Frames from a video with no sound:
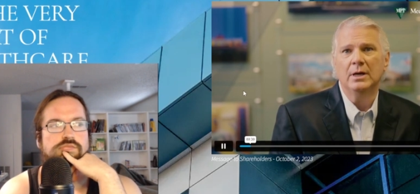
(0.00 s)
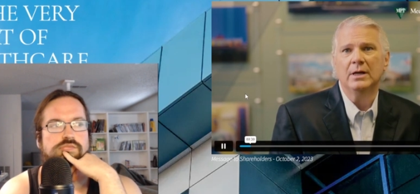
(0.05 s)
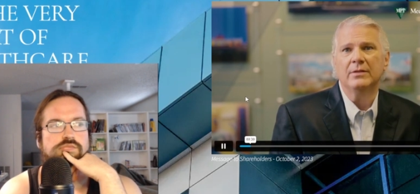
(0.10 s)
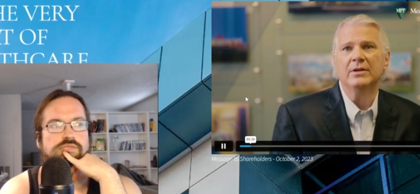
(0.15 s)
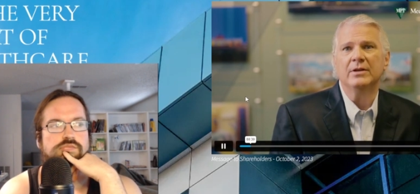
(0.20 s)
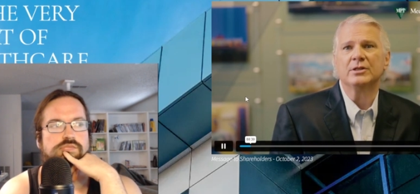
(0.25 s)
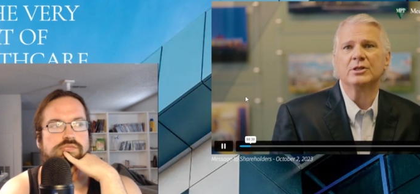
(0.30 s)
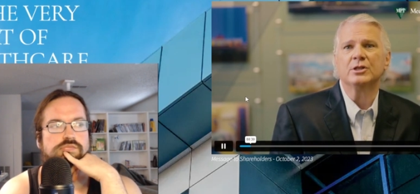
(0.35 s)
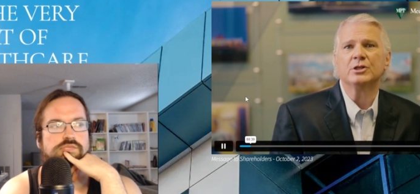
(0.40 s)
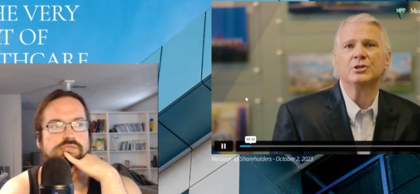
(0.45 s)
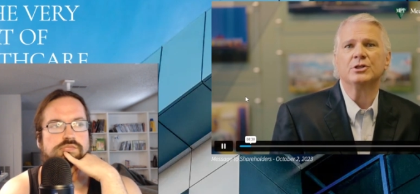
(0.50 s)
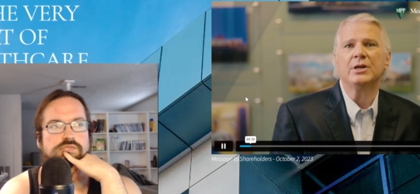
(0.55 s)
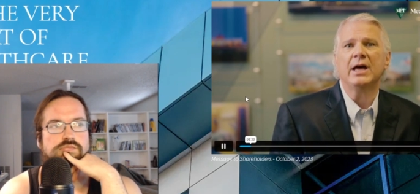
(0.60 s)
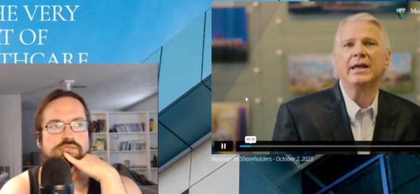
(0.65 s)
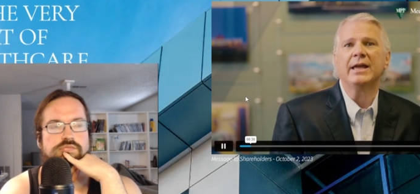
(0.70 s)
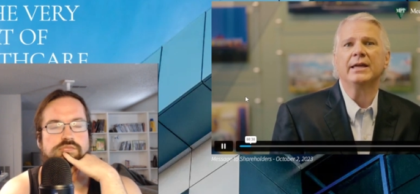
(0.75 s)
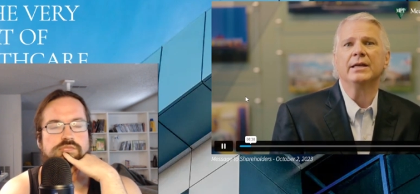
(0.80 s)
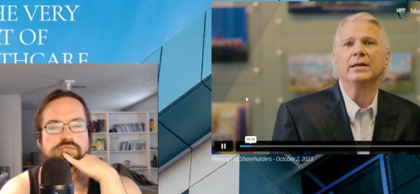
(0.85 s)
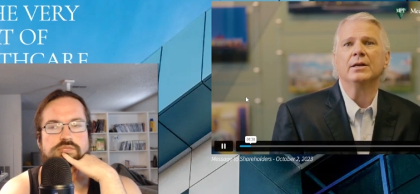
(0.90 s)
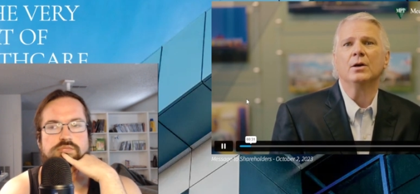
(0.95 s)
Speaker 1: this is
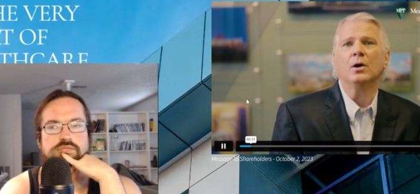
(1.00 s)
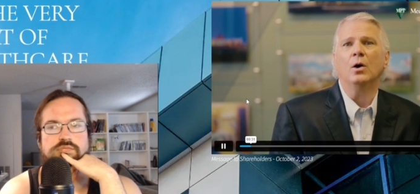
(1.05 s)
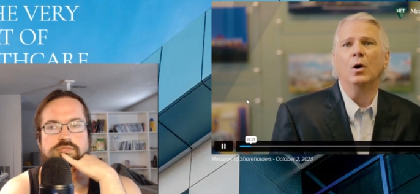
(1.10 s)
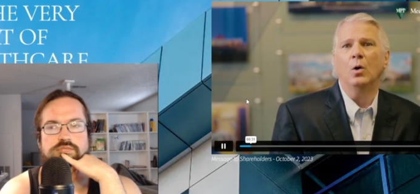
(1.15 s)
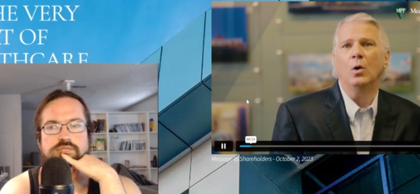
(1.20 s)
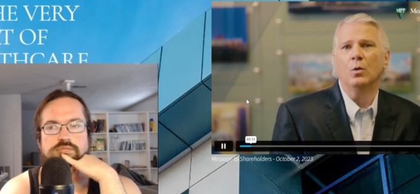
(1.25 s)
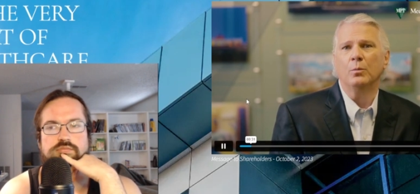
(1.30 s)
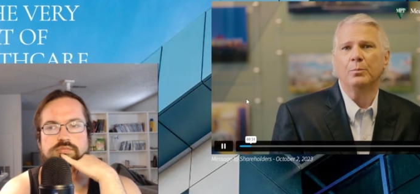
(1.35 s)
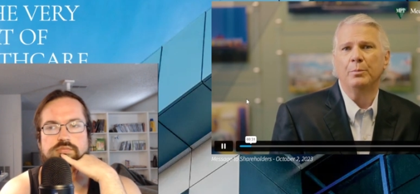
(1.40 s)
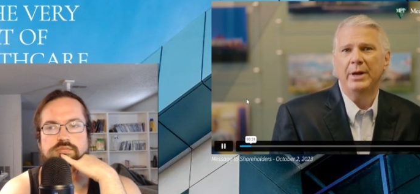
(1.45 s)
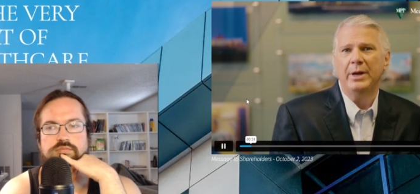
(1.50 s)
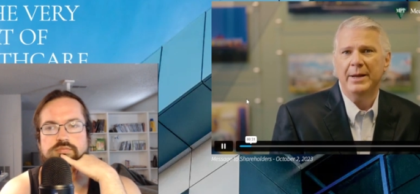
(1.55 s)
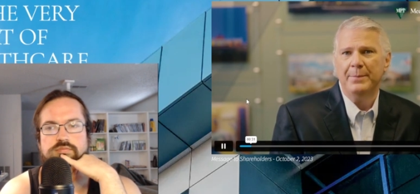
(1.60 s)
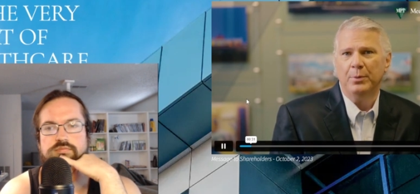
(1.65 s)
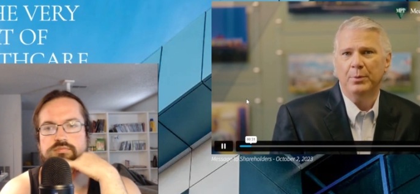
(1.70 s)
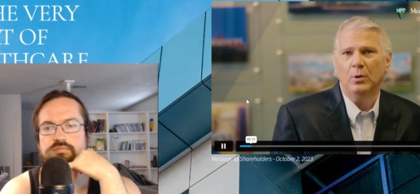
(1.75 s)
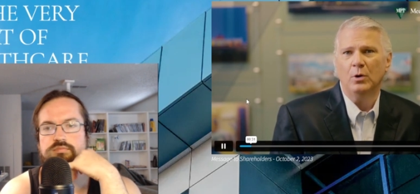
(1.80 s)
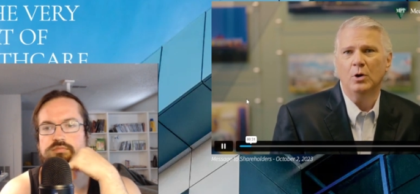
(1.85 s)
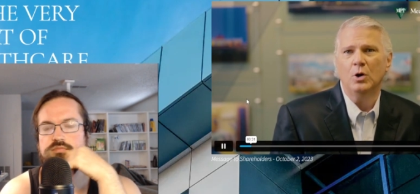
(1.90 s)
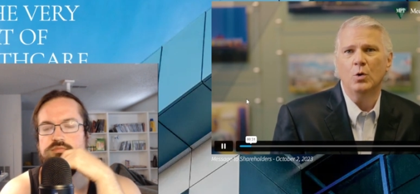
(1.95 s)
taken on
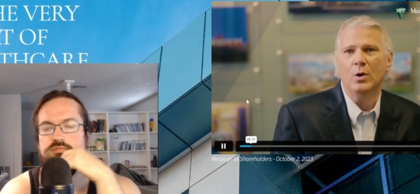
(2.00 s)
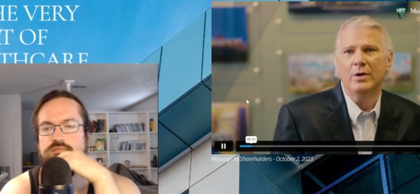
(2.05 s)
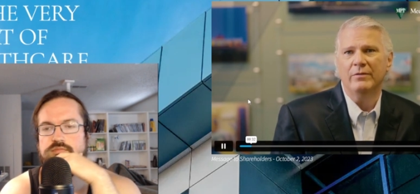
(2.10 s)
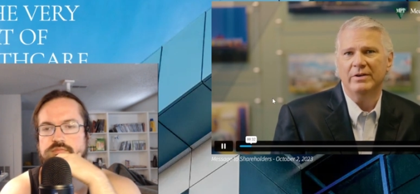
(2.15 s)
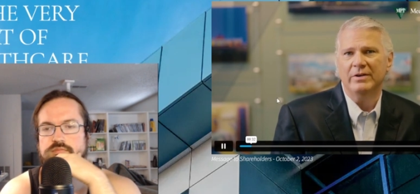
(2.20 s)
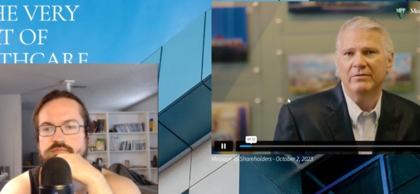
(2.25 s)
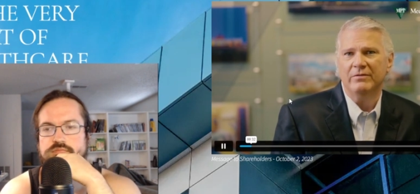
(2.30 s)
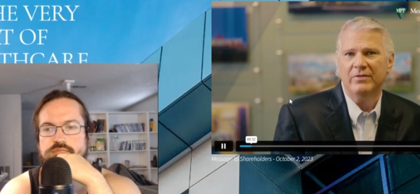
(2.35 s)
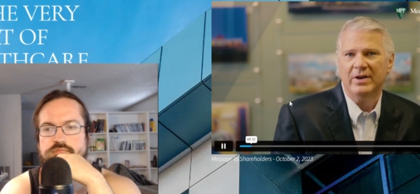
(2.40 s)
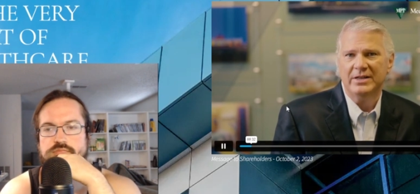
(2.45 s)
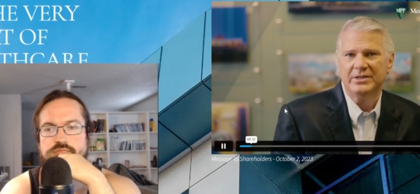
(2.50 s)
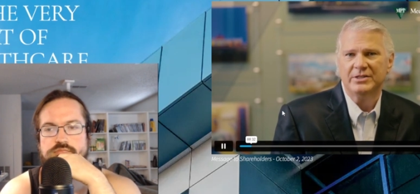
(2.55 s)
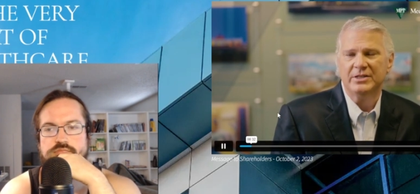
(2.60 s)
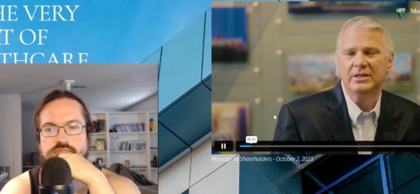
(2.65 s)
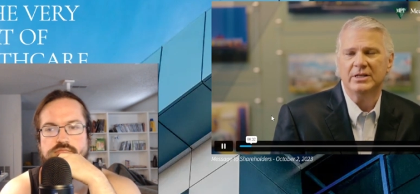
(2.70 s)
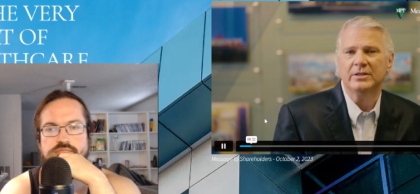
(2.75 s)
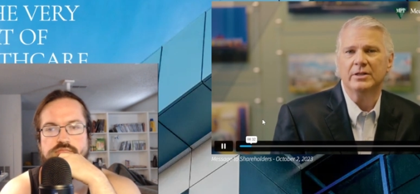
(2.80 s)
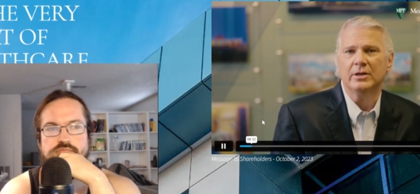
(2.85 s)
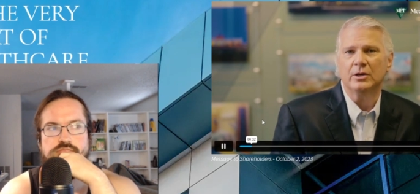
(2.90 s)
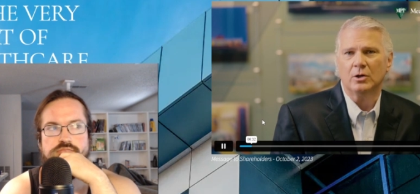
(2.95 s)
people who have
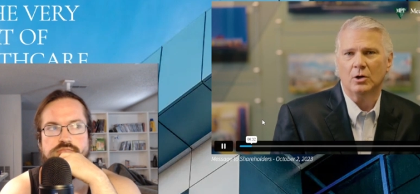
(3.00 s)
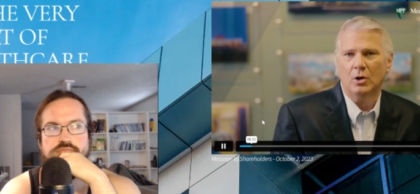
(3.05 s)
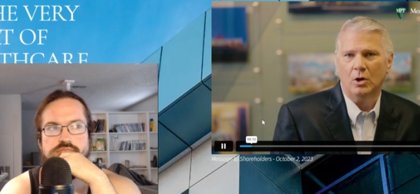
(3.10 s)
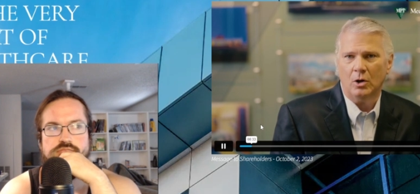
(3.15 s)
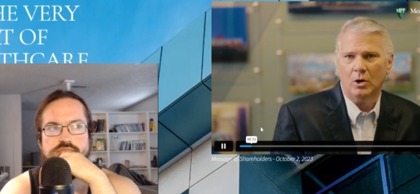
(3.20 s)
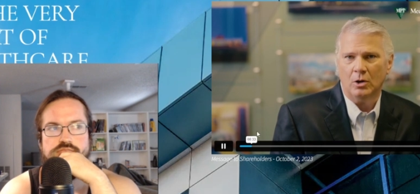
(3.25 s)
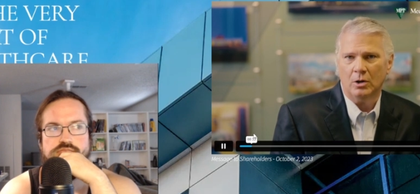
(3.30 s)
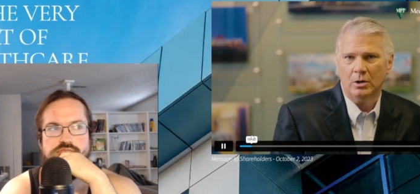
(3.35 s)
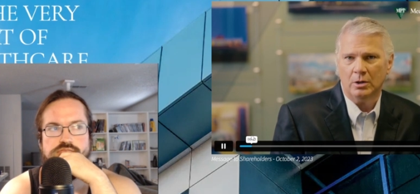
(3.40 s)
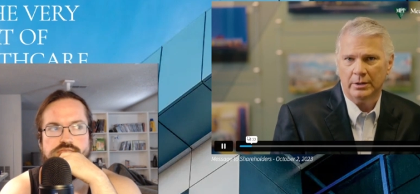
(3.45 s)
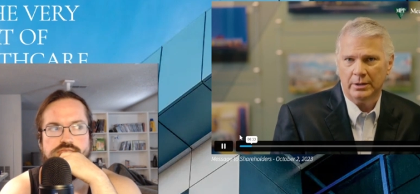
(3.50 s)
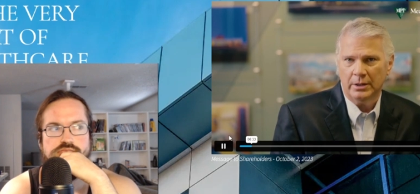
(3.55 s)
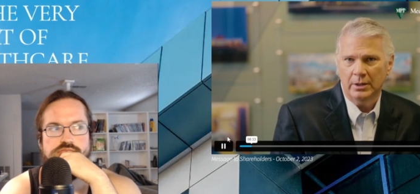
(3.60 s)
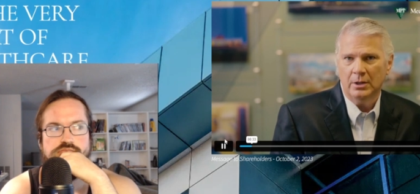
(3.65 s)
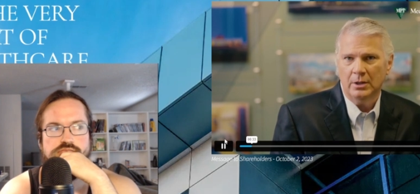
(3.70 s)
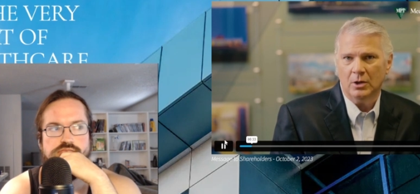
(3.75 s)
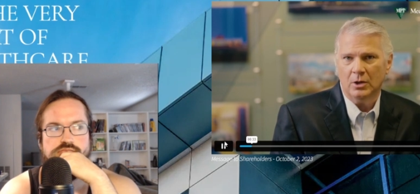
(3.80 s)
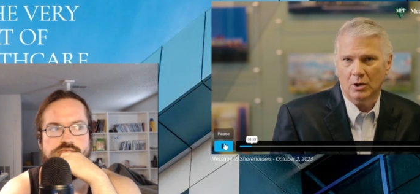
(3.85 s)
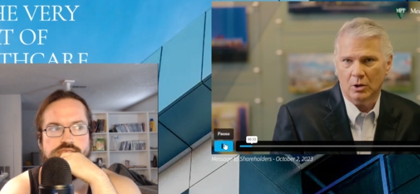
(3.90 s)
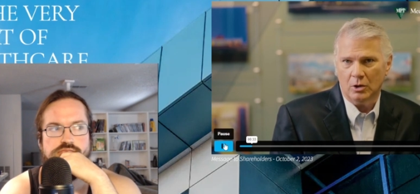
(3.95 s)
invested their hard
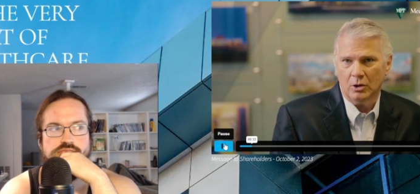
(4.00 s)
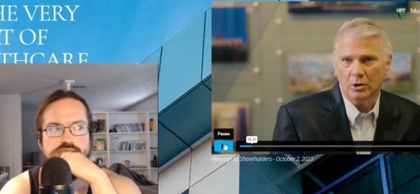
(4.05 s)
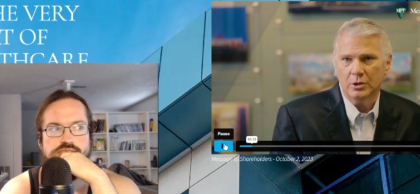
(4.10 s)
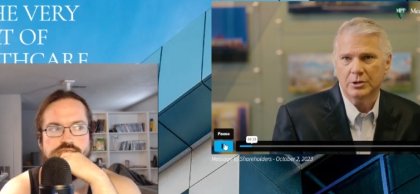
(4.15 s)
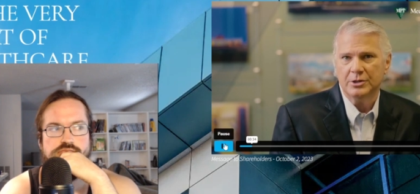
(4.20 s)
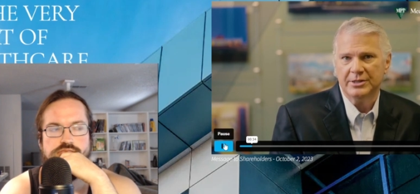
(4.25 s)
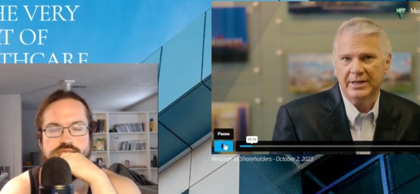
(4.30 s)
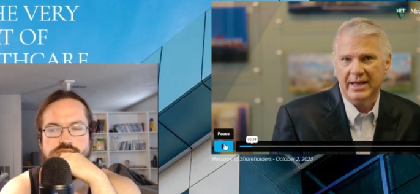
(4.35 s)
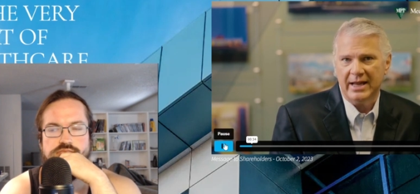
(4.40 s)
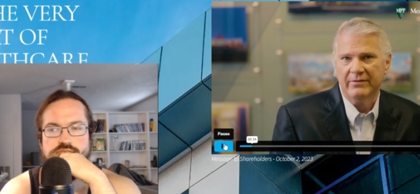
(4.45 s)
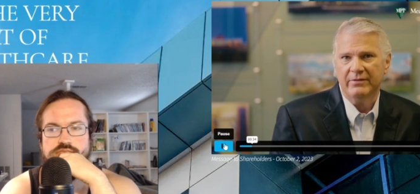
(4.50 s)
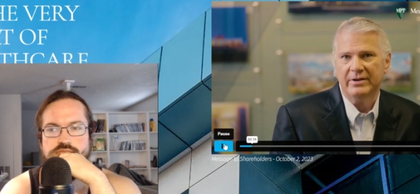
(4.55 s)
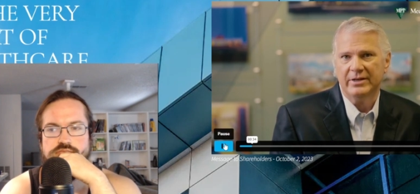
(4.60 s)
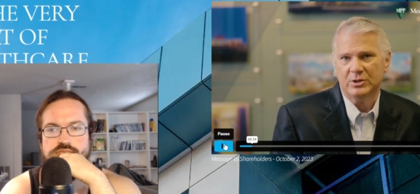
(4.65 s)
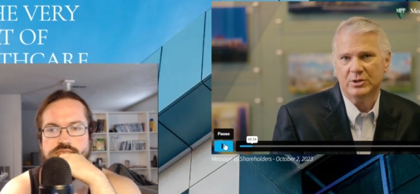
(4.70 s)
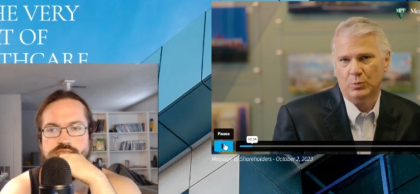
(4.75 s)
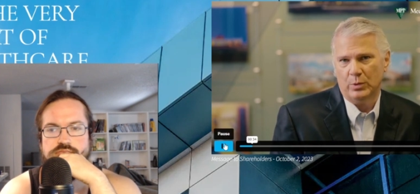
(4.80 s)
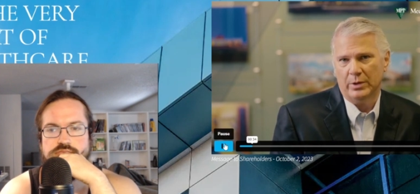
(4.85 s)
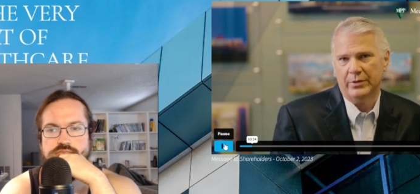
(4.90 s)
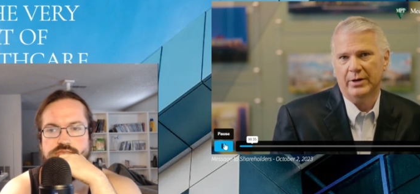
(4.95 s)
earned
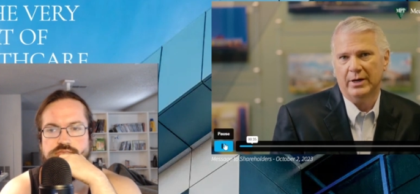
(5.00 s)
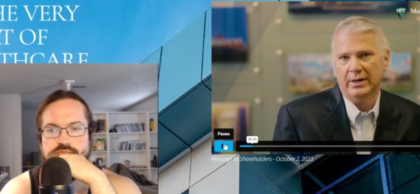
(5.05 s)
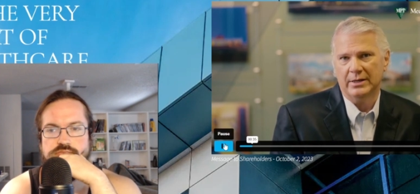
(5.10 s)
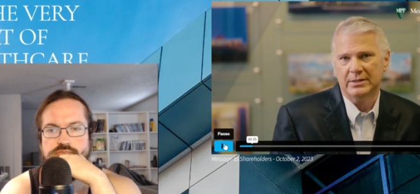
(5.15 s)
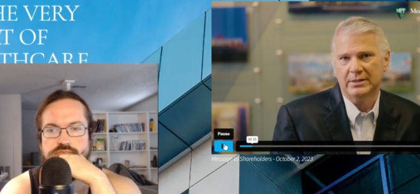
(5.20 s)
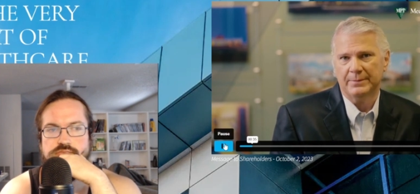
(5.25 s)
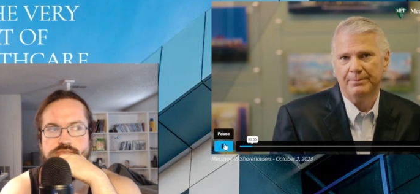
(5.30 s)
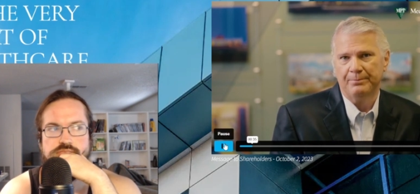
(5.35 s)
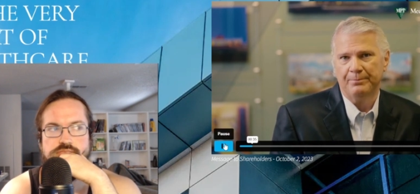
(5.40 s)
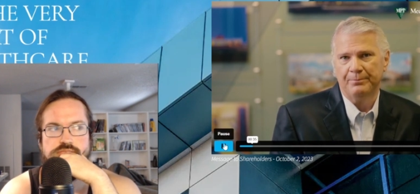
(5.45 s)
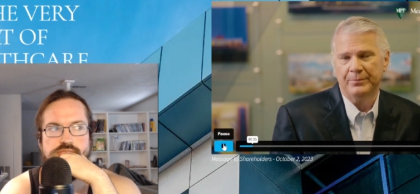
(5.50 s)
savings with us.